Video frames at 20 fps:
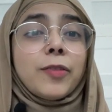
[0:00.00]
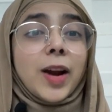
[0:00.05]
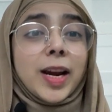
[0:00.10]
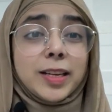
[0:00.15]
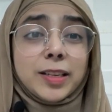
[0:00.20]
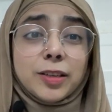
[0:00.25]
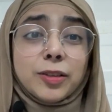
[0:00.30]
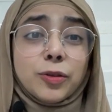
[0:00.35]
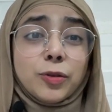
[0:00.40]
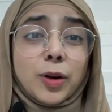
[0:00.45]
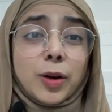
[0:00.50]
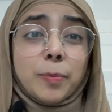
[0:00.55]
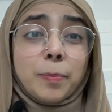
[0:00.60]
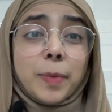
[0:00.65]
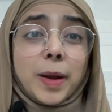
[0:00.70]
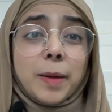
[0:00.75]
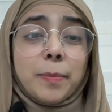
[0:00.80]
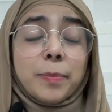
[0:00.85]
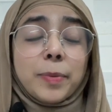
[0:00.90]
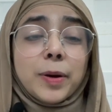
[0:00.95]
Write it on a
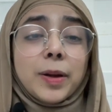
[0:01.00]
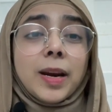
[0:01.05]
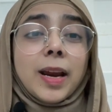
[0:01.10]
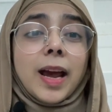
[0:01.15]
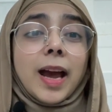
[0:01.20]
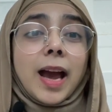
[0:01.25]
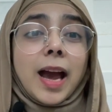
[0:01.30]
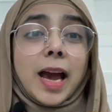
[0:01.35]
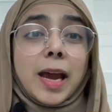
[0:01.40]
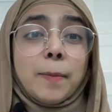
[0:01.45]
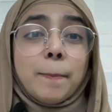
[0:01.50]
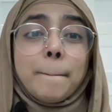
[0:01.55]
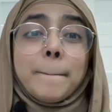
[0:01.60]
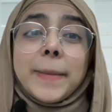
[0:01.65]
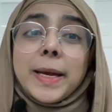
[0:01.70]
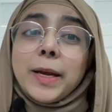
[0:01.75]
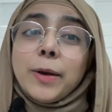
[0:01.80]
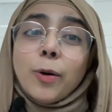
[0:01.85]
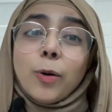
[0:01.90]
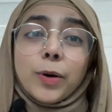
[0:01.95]
paper and
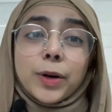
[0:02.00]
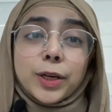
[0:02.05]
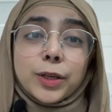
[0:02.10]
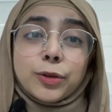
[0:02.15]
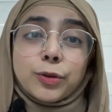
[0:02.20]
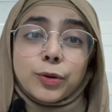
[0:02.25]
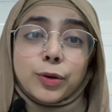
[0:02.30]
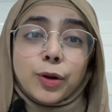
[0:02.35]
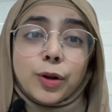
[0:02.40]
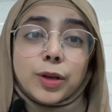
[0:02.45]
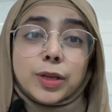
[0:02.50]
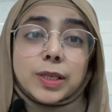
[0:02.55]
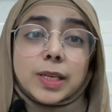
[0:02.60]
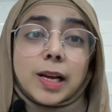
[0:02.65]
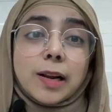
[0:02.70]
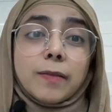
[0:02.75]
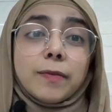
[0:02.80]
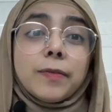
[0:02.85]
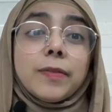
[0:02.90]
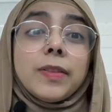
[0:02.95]
be honest to
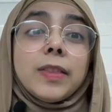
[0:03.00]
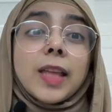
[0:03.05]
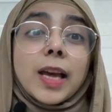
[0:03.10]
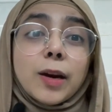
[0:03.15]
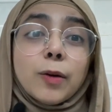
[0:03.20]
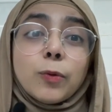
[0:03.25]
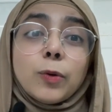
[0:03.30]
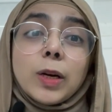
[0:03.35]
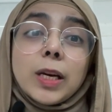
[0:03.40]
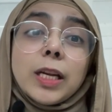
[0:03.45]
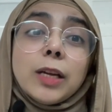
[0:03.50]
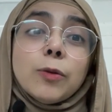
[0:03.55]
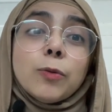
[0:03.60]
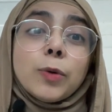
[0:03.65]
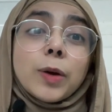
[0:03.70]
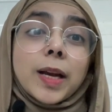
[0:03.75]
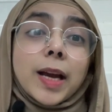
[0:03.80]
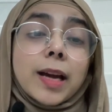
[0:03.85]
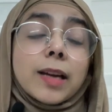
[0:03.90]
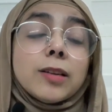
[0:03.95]
yourself. Then only
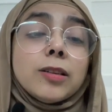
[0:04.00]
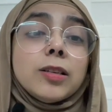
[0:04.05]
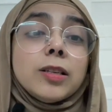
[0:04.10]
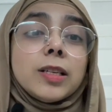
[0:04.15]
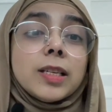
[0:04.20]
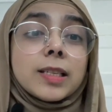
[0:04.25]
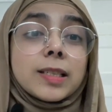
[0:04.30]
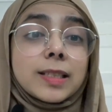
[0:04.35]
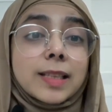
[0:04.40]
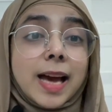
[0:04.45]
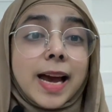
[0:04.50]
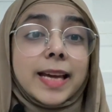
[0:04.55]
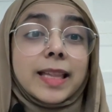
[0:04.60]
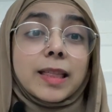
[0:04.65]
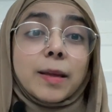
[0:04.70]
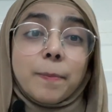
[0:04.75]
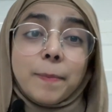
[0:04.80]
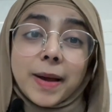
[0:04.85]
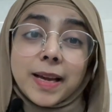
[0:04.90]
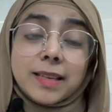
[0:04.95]
you can
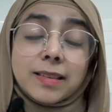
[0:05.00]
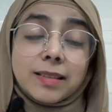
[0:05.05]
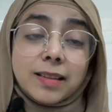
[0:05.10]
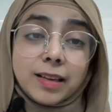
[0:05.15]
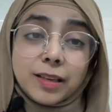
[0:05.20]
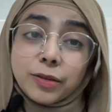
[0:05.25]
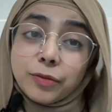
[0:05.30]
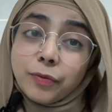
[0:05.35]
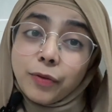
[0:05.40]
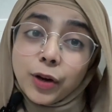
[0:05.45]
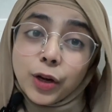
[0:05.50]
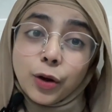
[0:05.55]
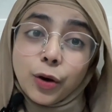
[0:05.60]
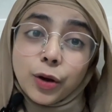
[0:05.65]
decide the best things for